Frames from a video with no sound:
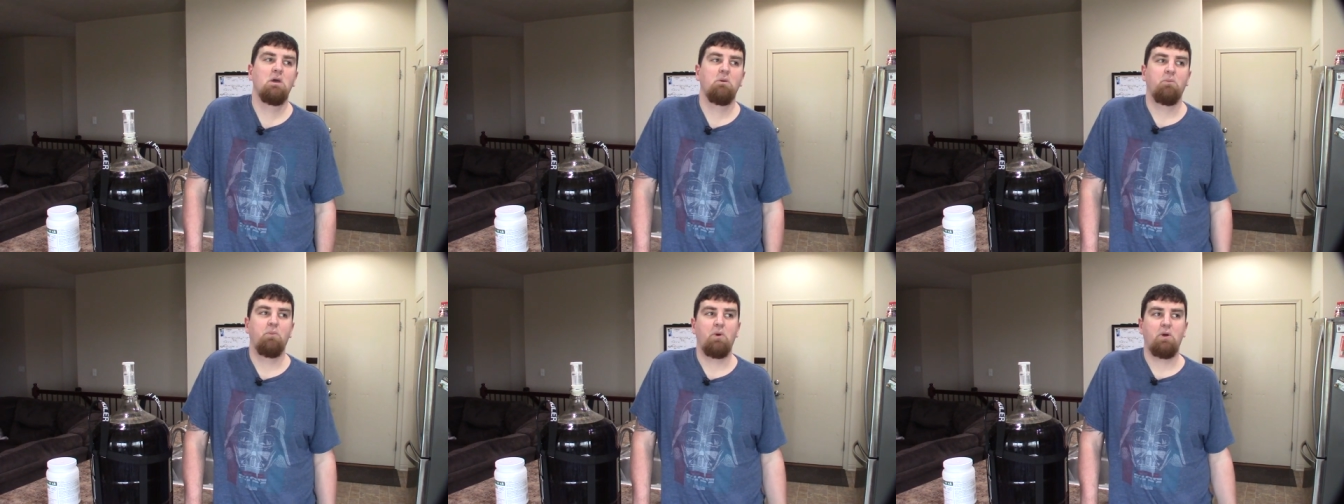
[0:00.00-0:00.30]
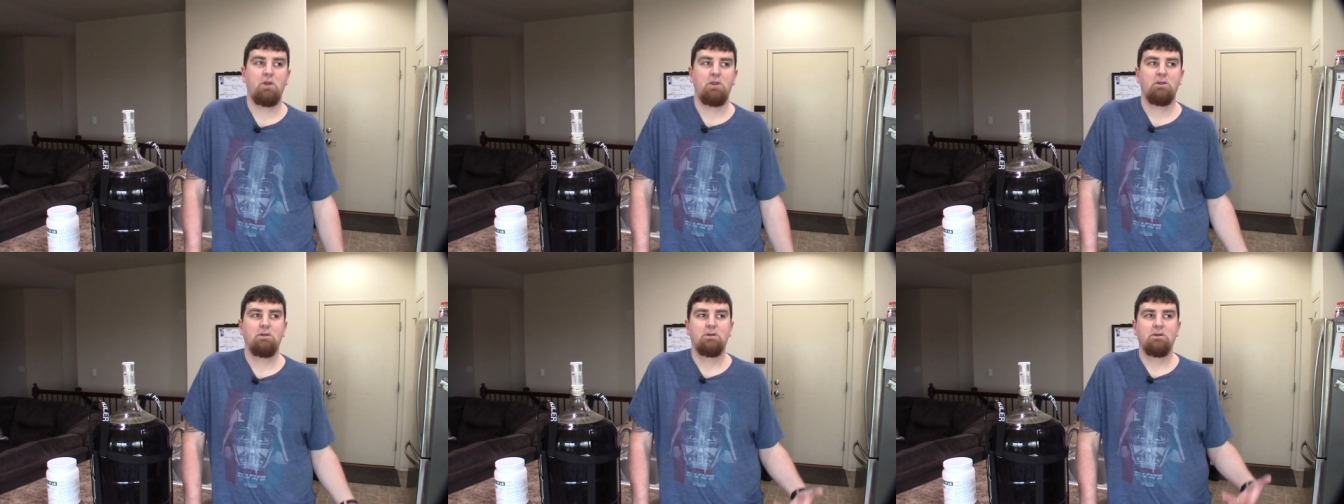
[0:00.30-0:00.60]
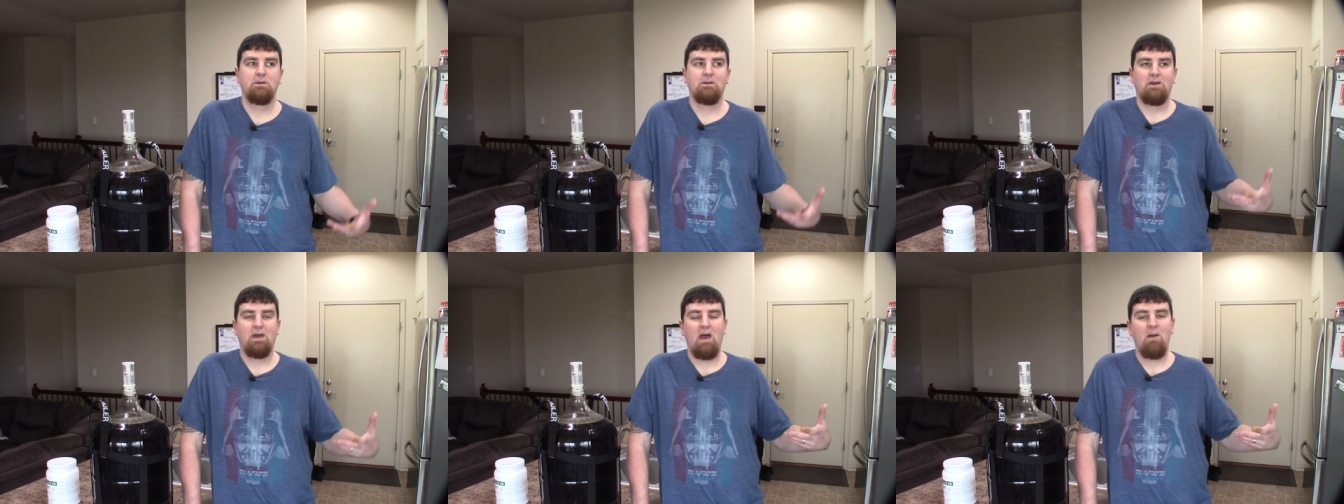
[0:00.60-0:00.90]

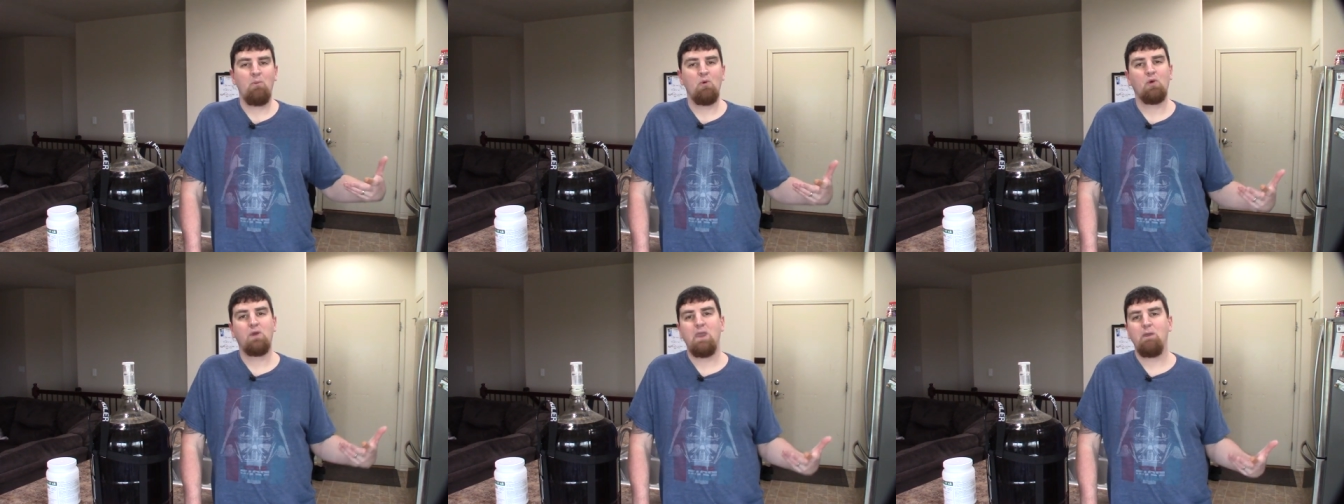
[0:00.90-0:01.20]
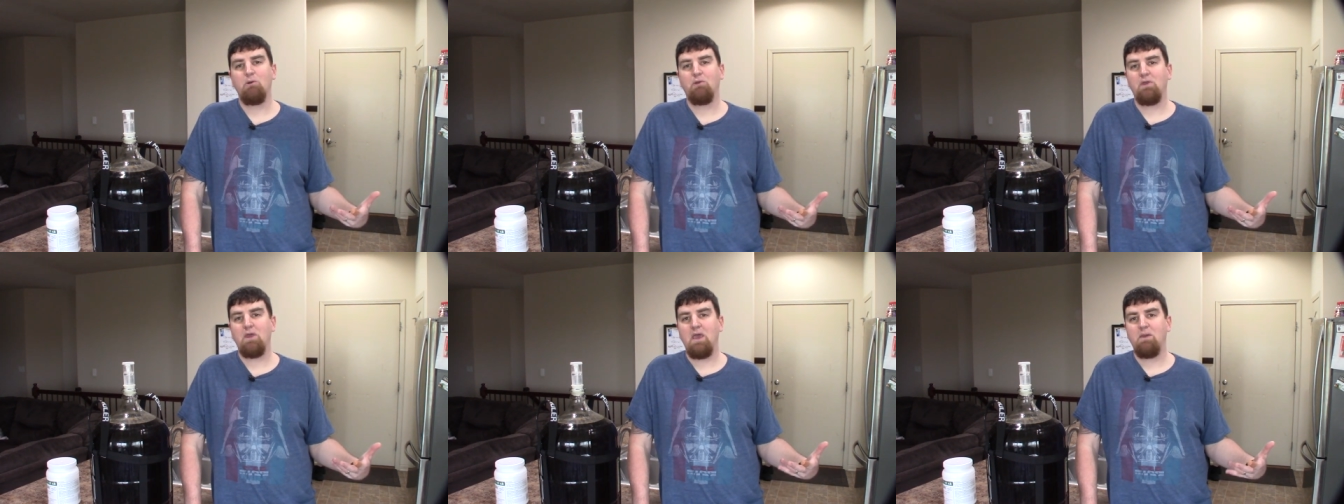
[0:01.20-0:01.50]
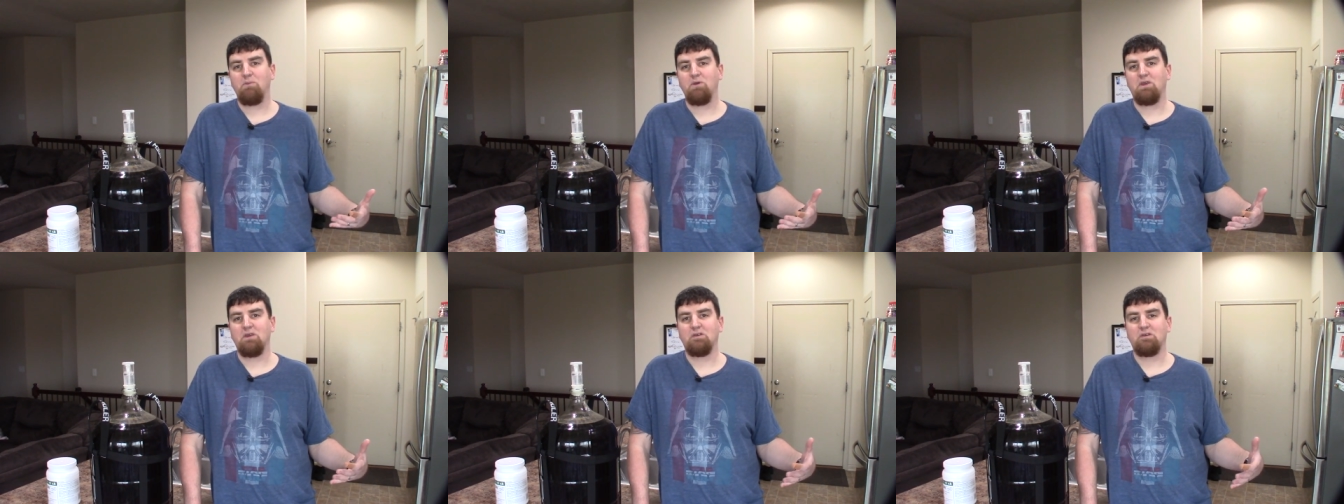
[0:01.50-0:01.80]
but I'm okay with
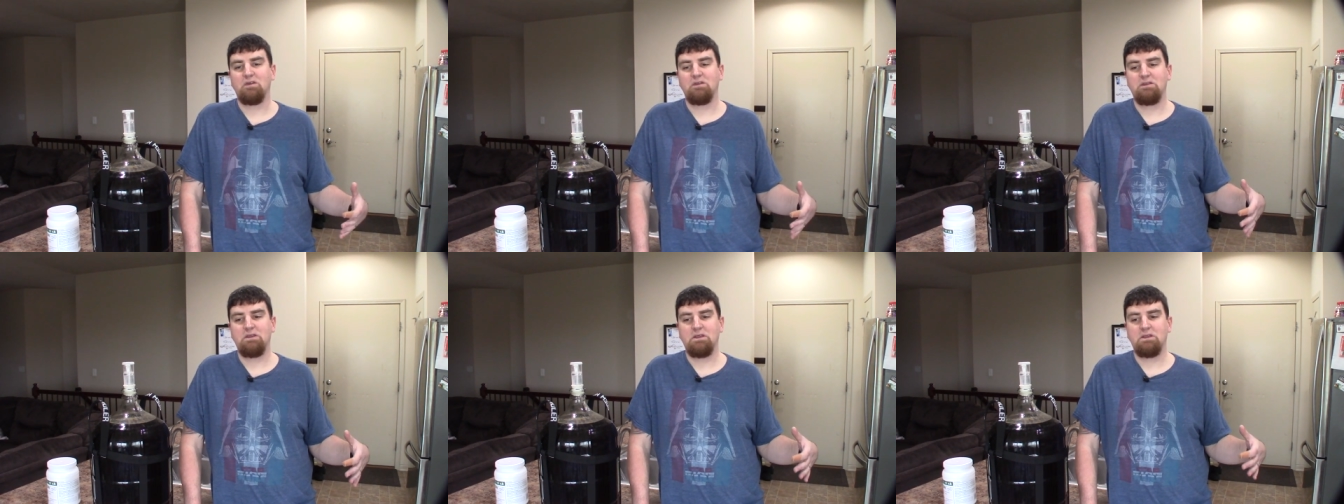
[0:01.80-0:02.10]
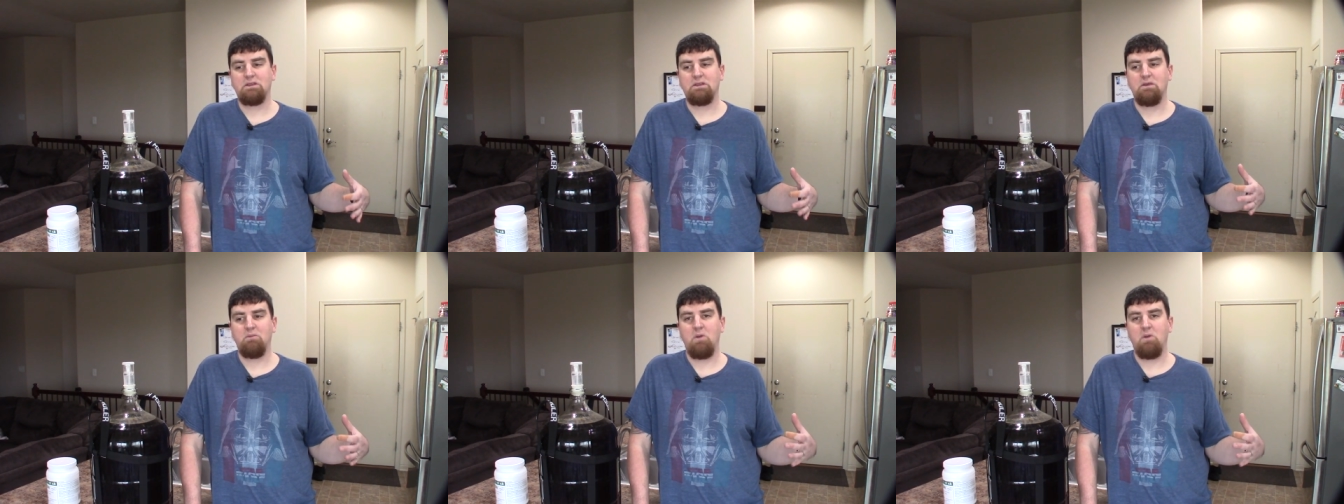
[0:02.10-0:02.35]
that because I think the